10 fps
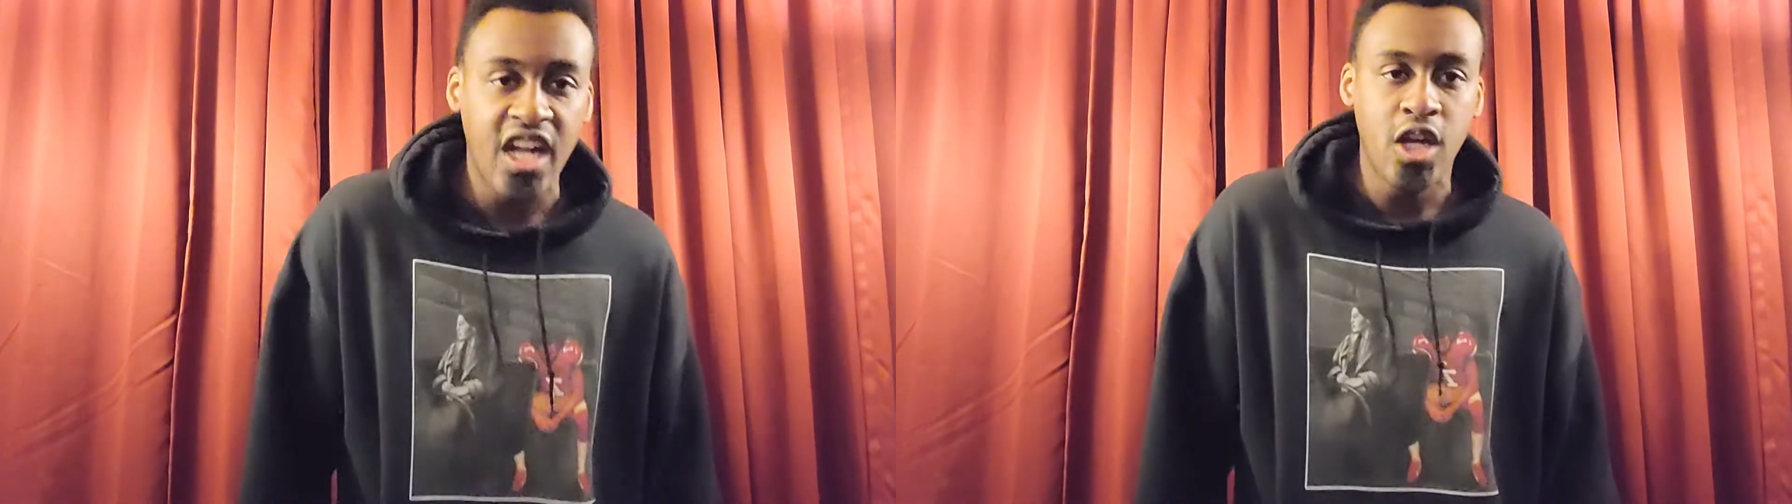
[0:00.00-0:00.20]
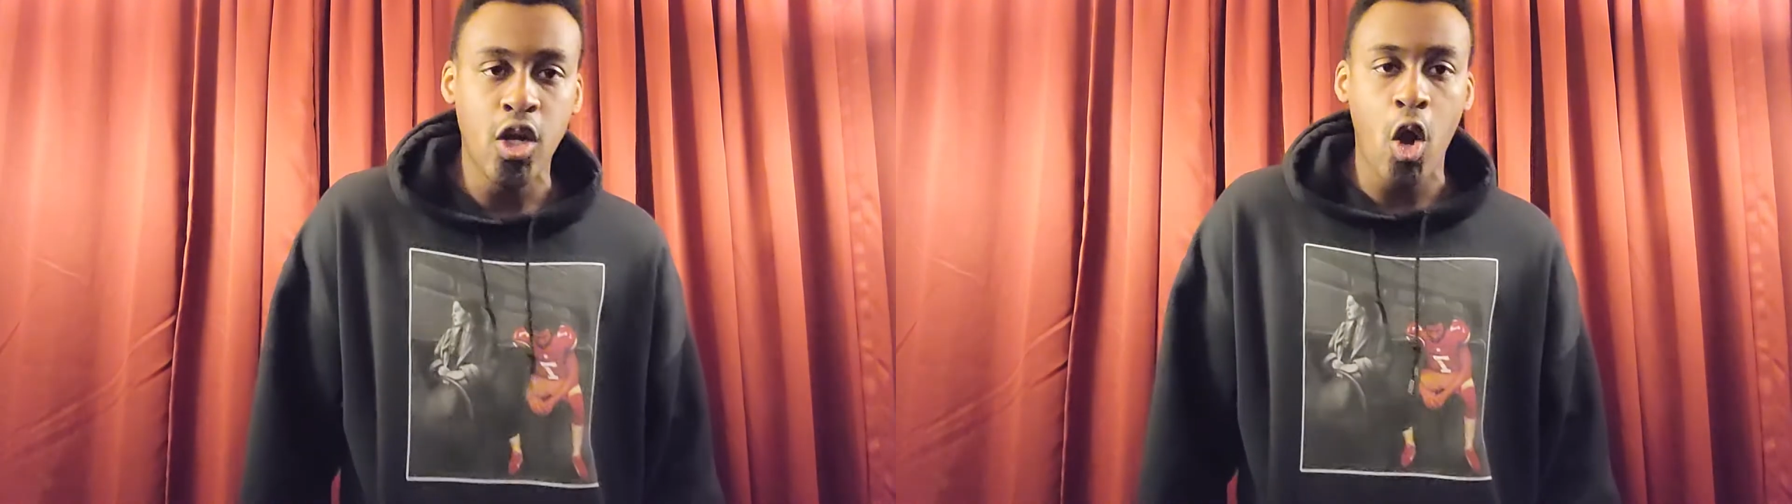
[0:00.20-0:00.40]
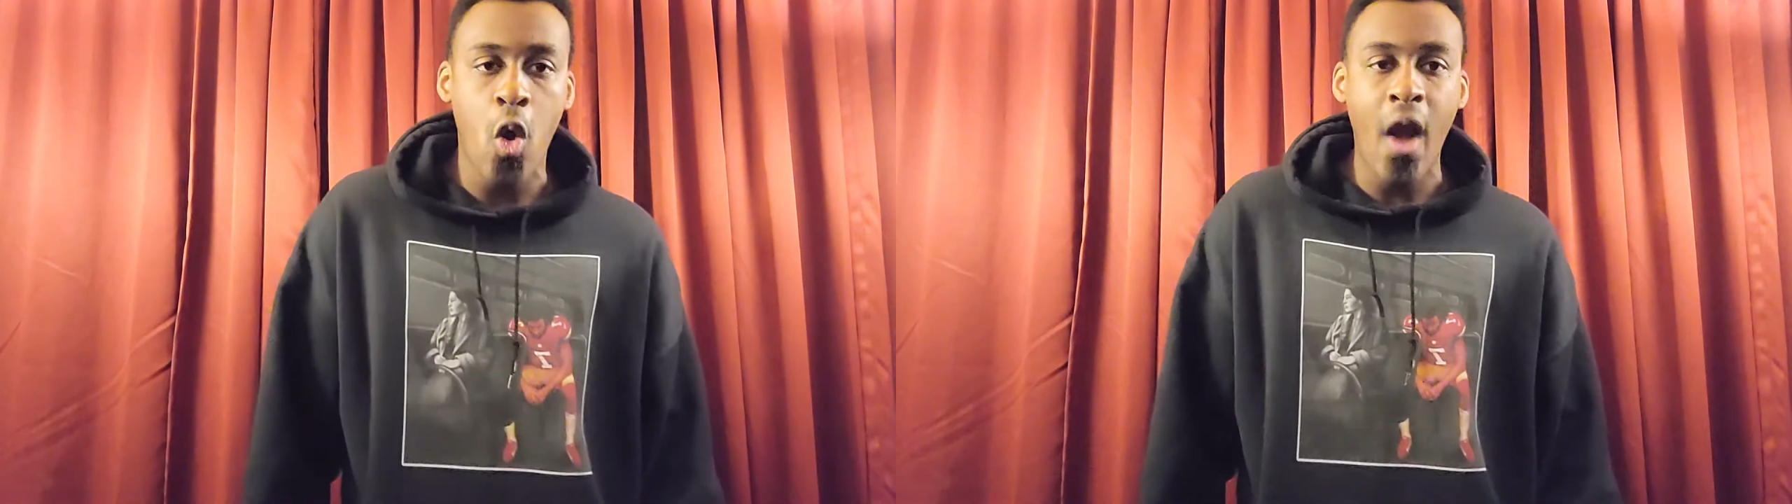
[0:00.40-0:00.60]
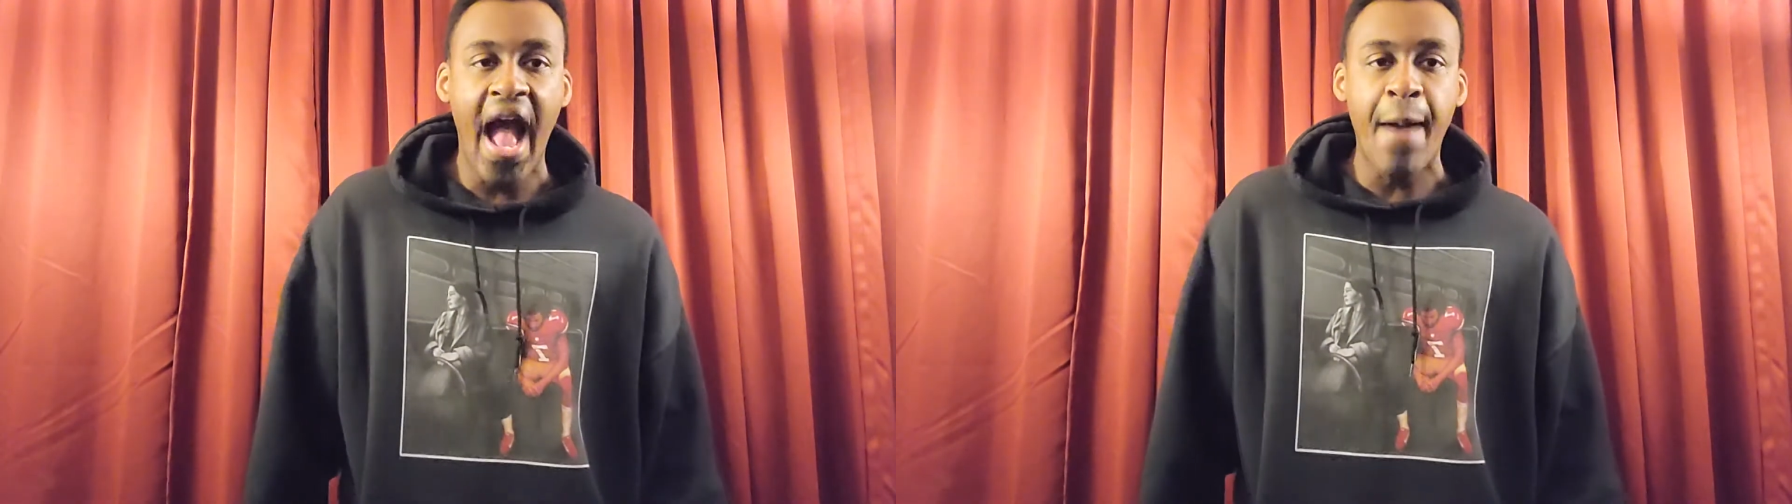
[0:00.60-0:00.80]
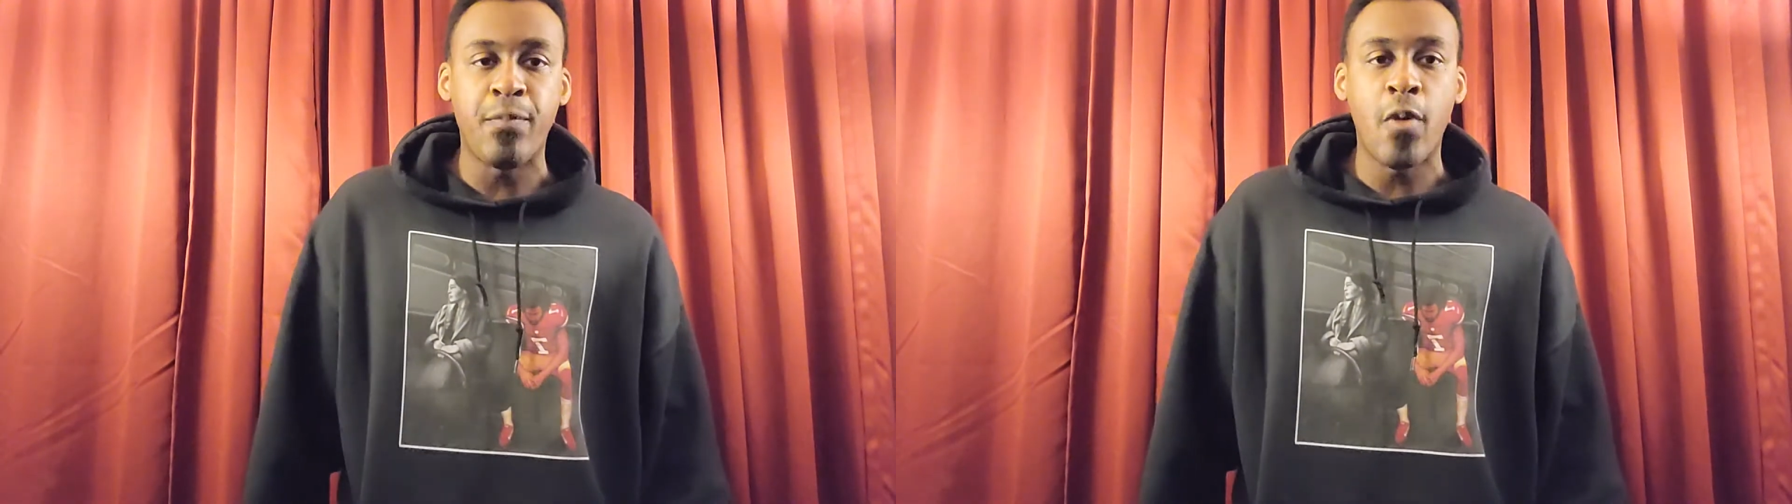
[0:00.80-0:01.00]
good old
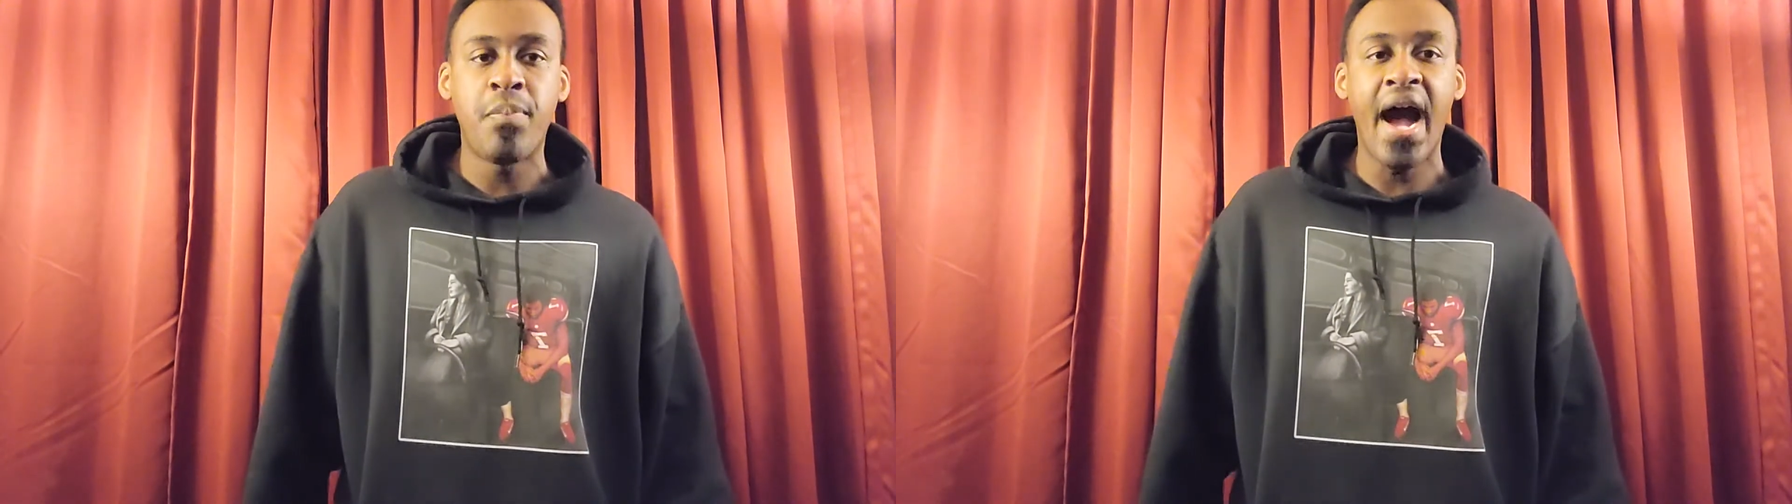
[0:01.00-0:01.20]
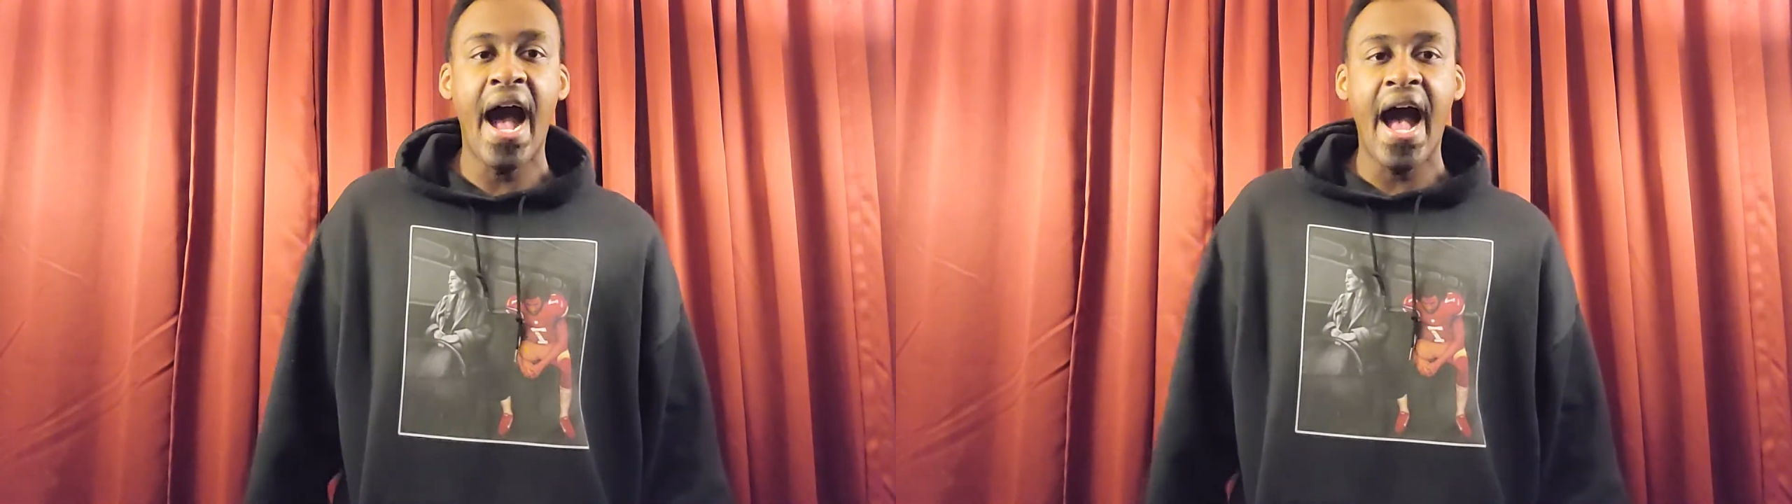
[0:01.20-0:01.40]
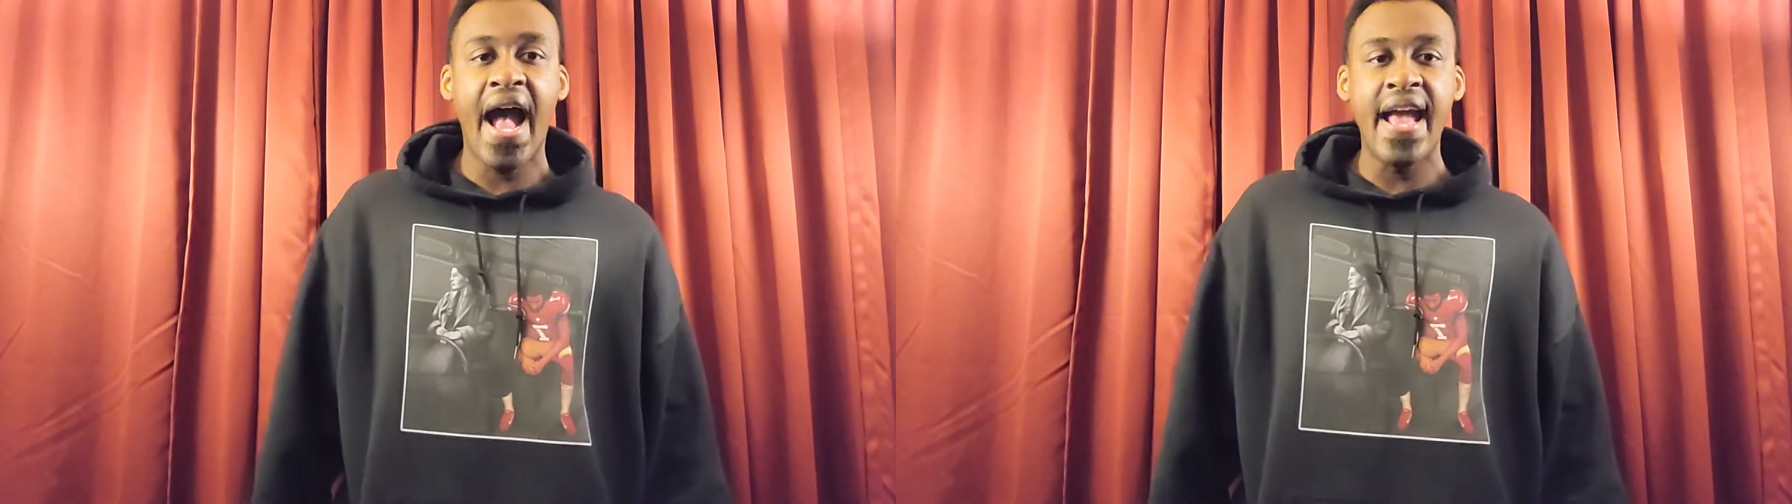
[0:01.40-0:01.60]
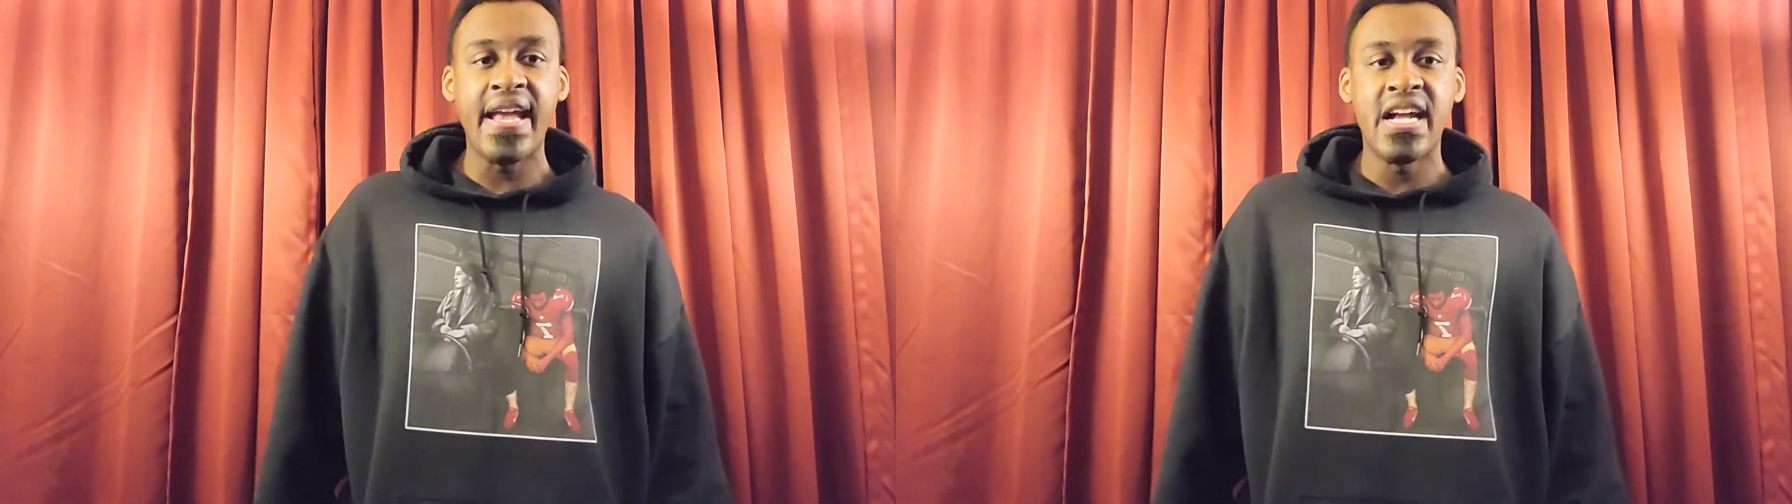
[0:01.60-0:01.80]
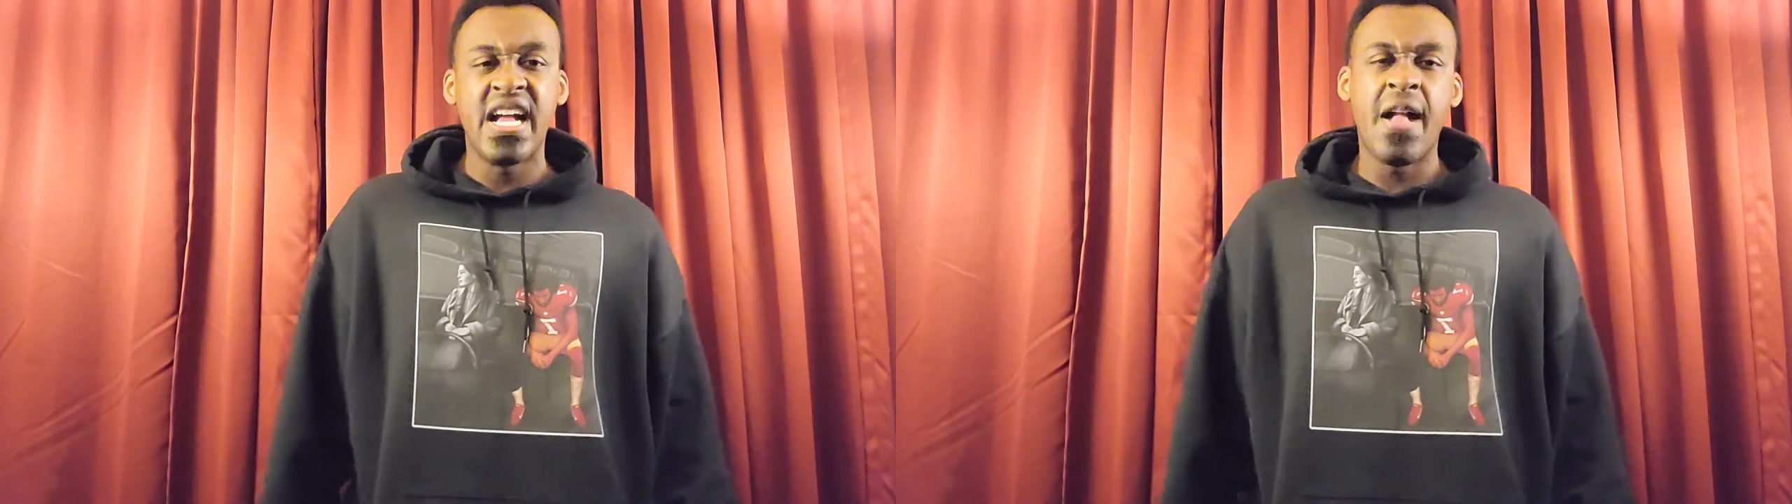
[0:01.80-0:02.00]
apple pie